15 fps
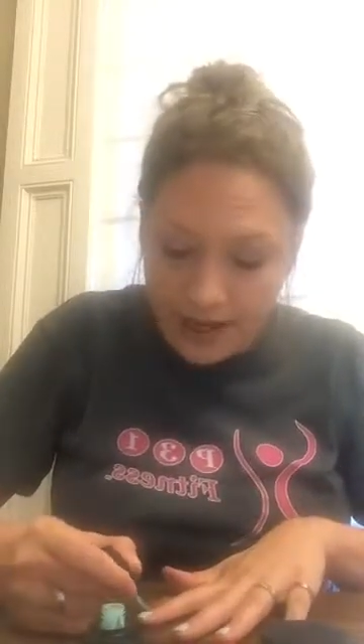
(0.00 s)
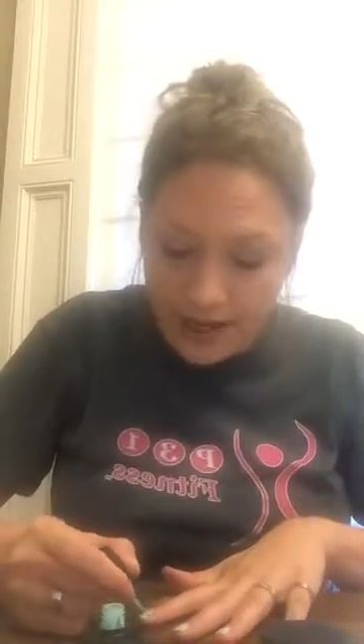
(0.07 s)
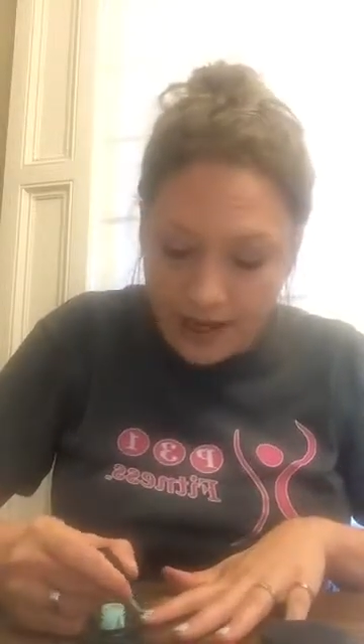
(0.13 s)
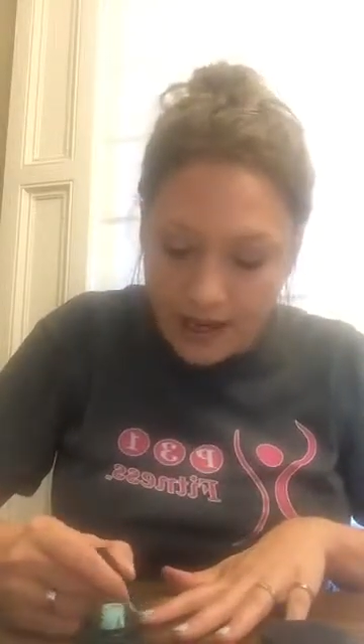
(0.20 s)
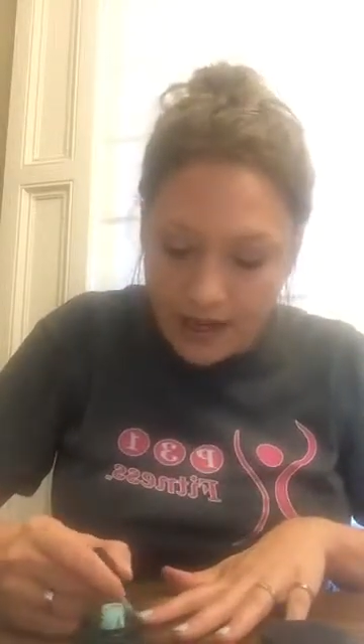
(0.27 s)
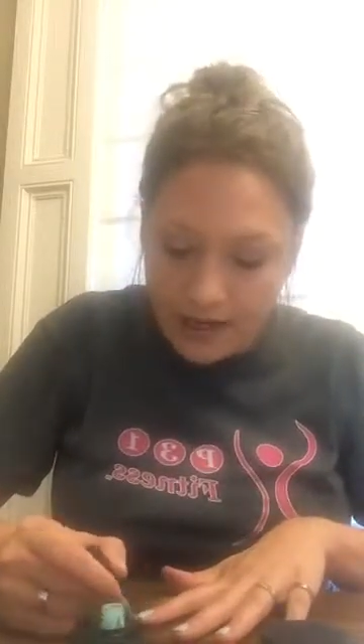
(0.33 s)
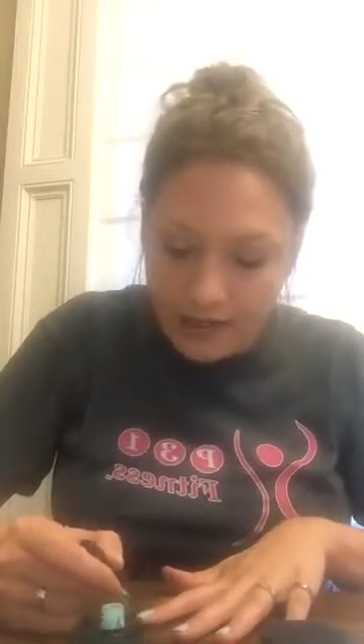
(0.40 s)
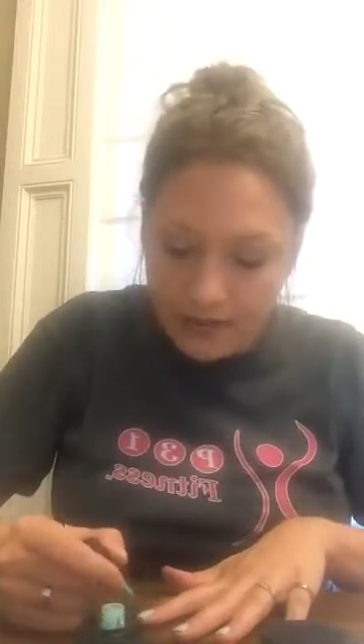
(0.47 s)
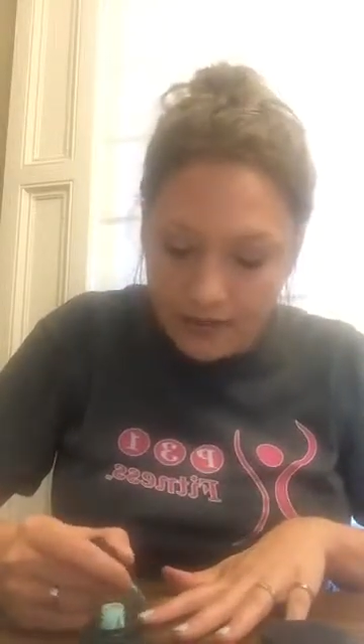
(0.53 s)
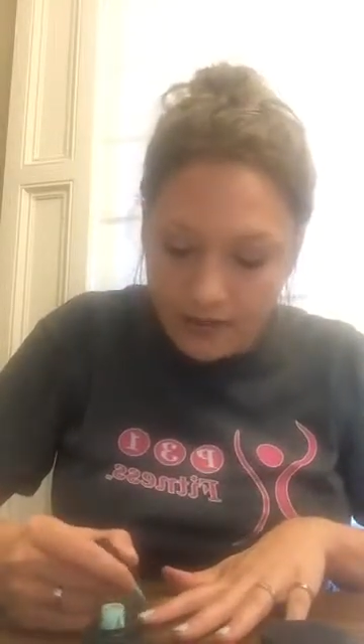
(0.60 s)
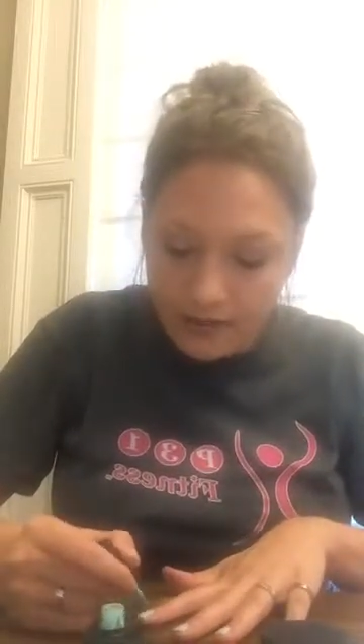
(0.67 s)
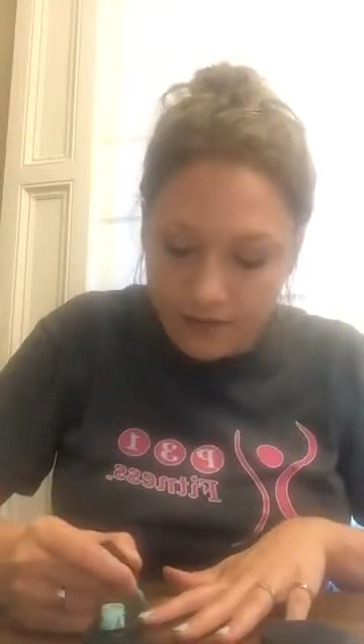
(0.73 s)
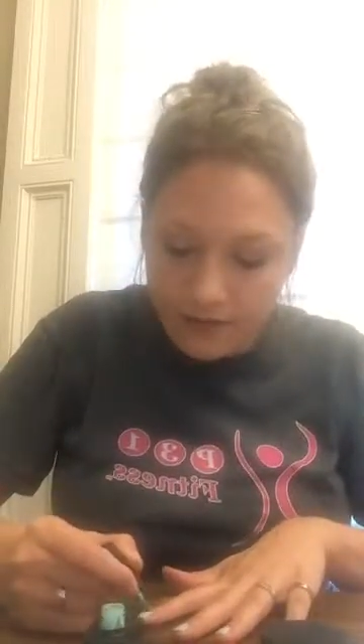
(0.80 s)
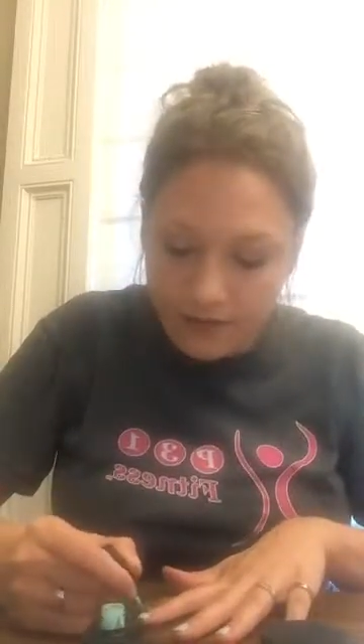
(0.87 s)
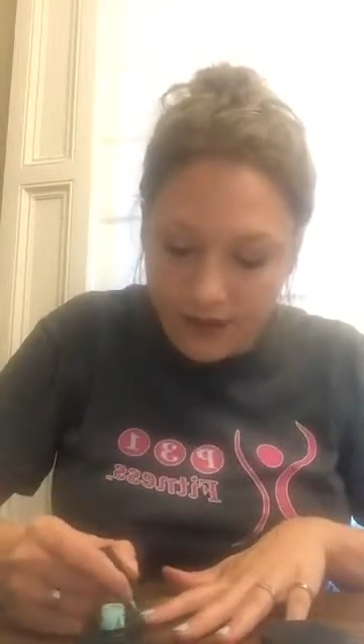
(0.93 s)
and
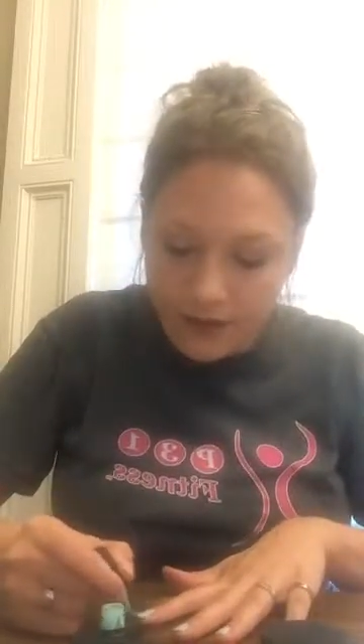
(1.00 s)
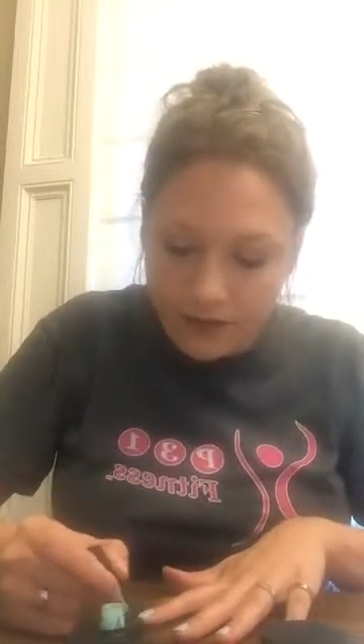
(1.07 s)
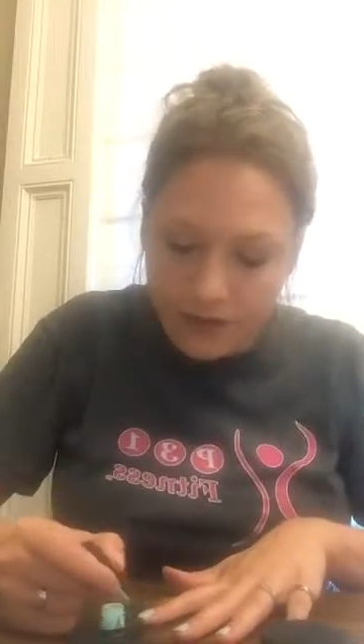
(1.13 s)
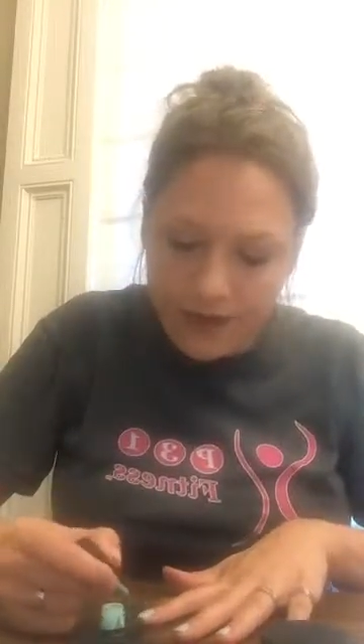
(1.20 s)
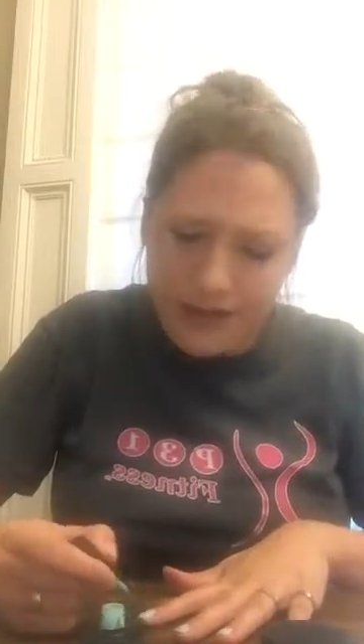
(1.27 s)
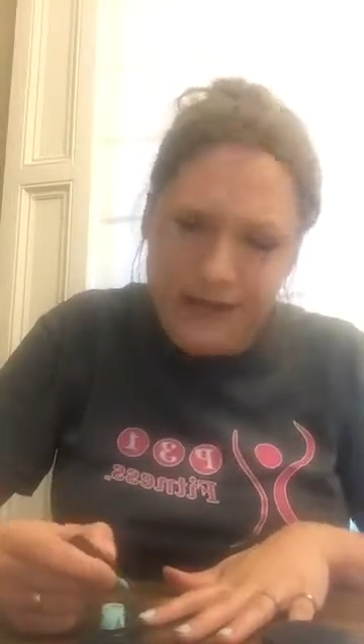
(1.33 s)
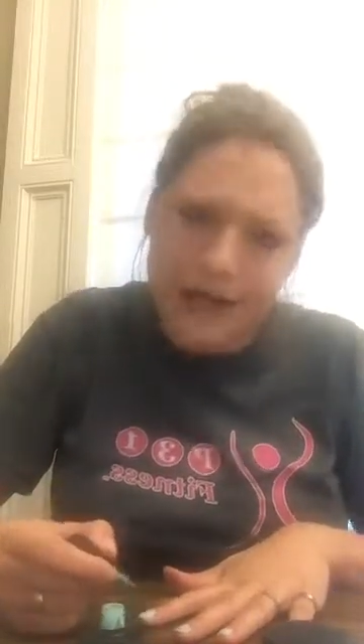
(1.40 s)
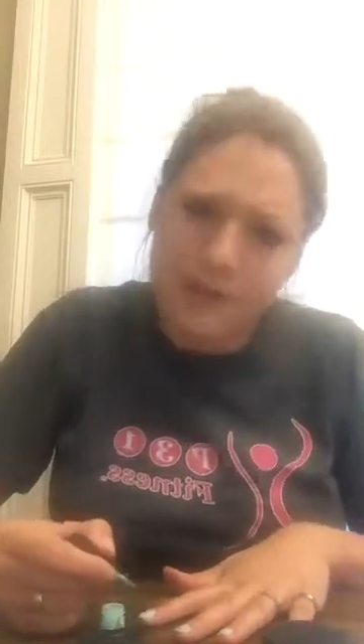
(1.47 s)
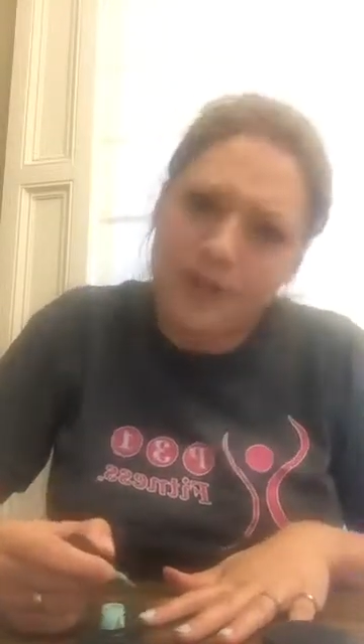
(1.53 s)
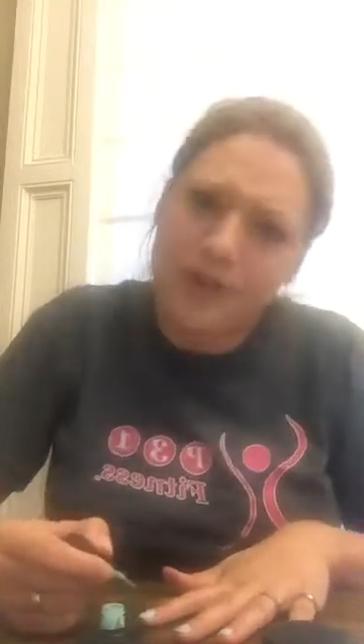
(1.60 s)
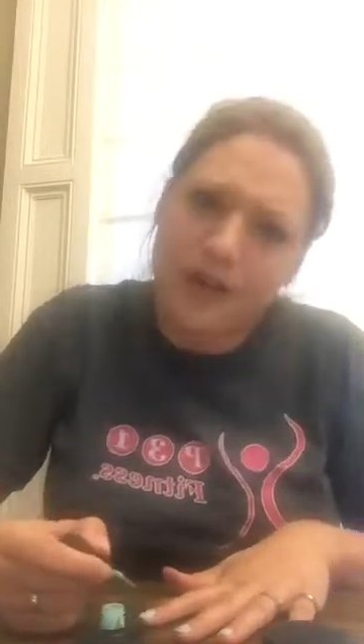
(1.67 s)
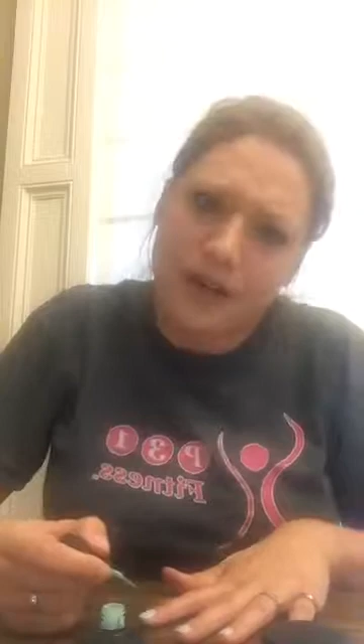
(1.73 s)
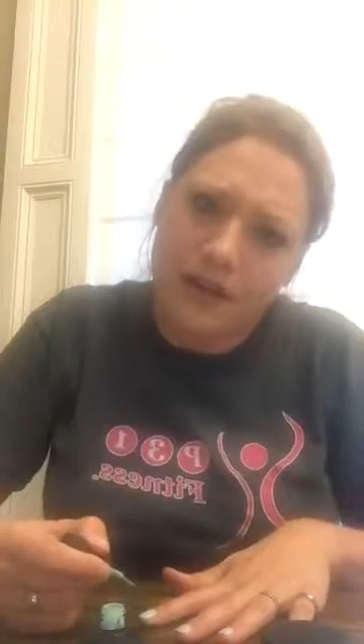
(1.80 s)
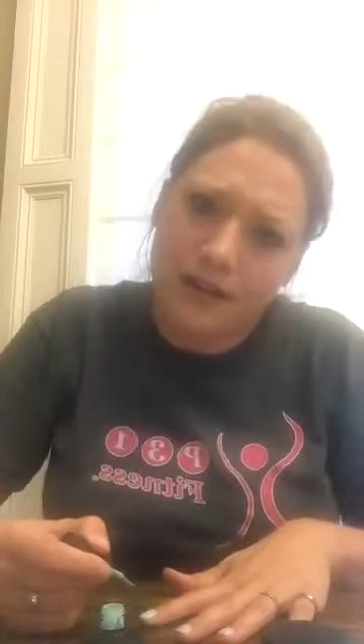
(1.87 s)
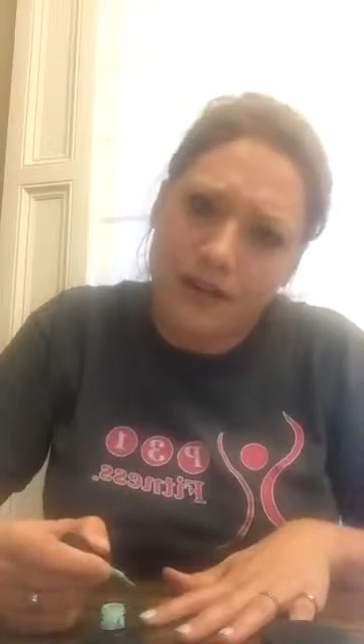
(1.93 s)
now granted I
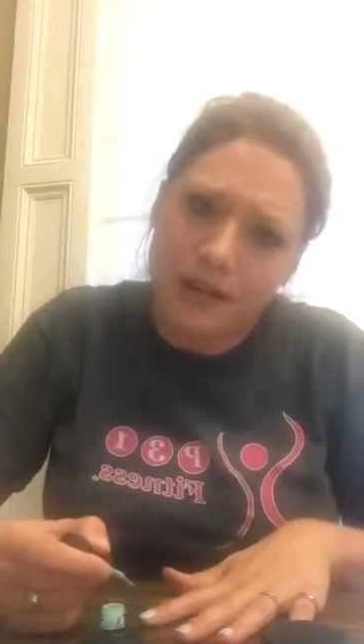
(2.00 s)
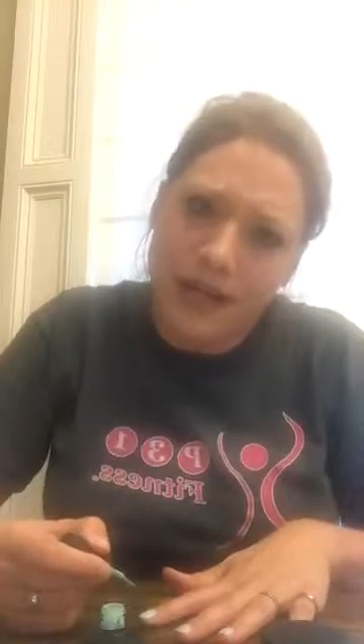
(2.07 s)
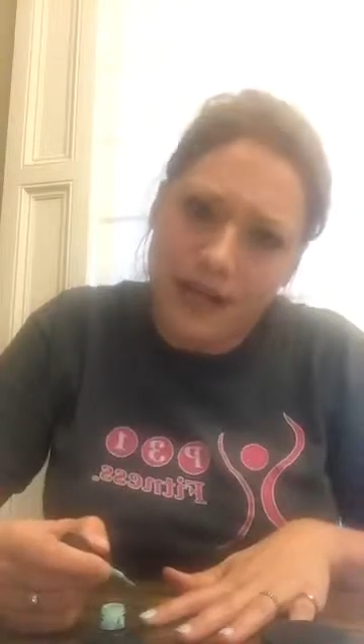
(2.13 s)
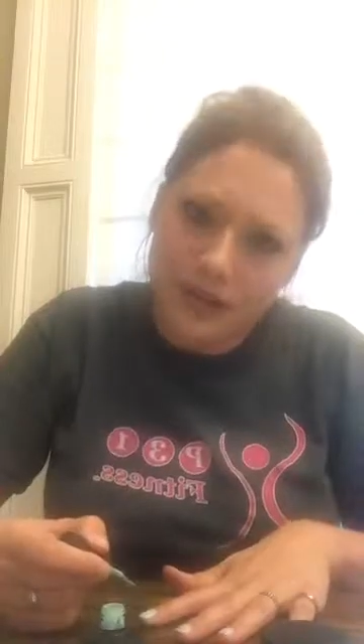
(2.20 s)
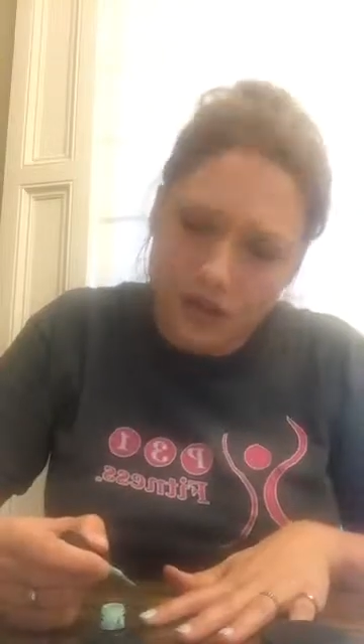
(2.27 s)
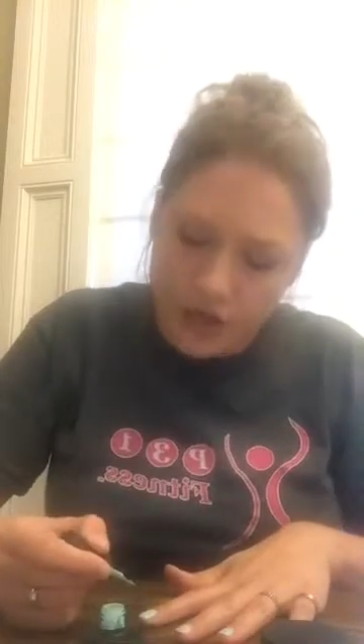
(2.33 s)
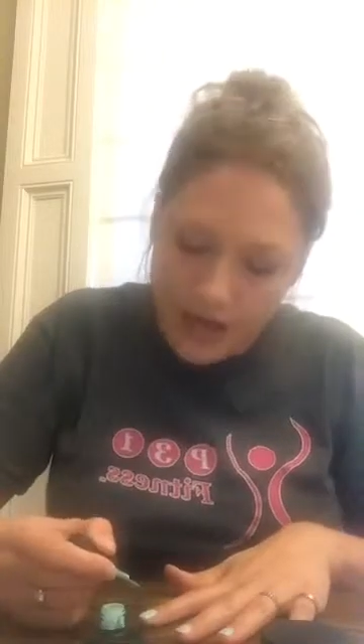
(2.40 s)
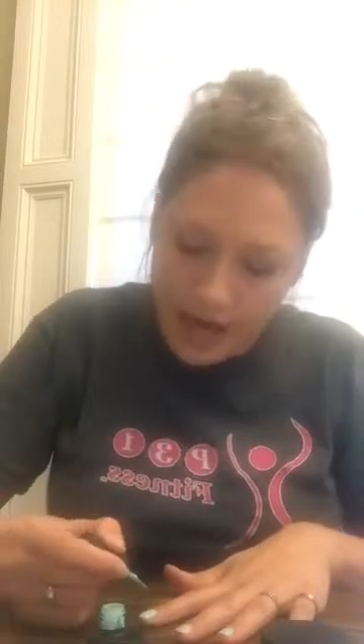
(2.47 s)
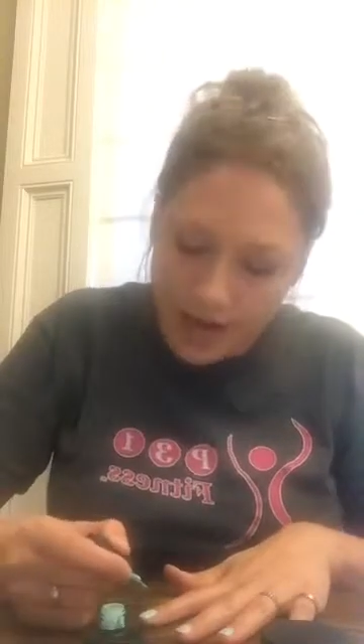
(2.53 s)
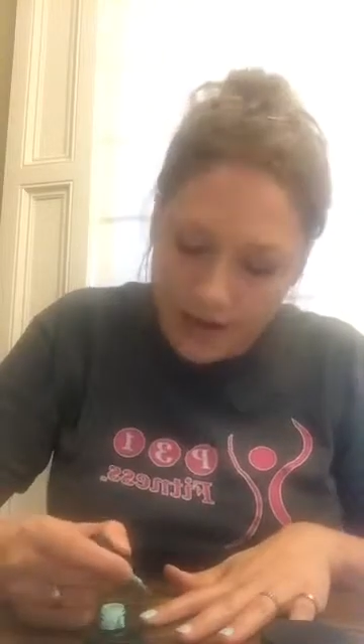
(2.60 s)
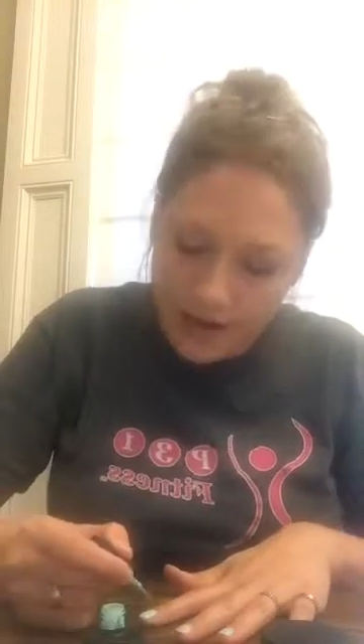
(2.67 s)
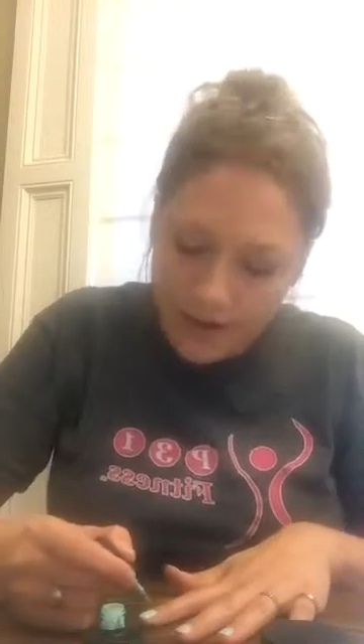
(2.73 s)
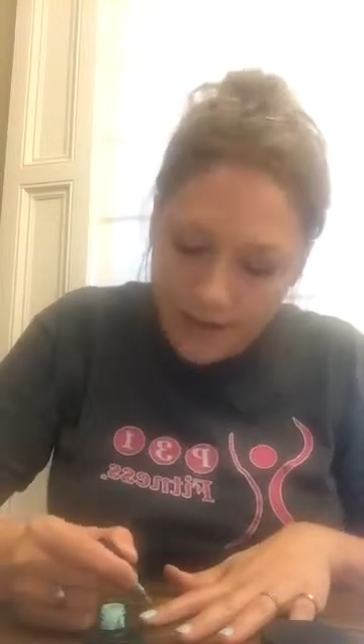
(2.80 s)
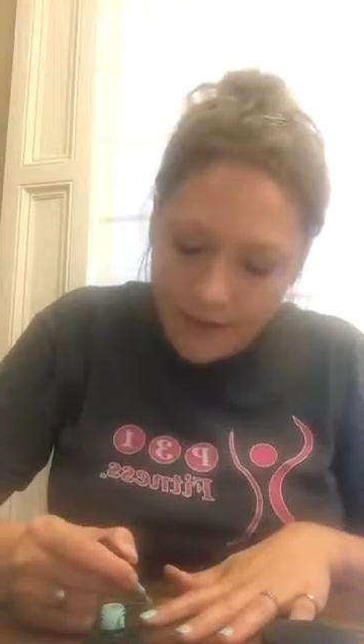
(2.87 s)
put it on her yesterday,